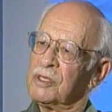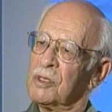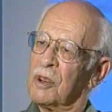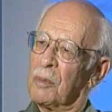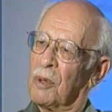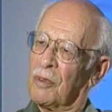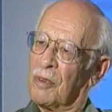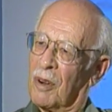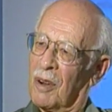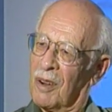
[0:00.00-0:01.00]
suitable
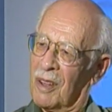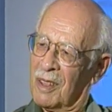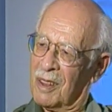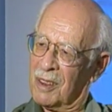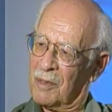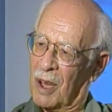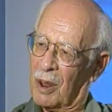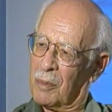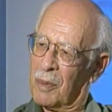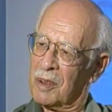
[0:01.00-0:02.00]
for
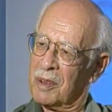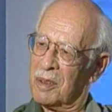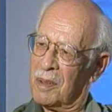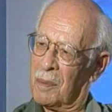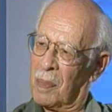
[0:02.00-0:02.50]
development.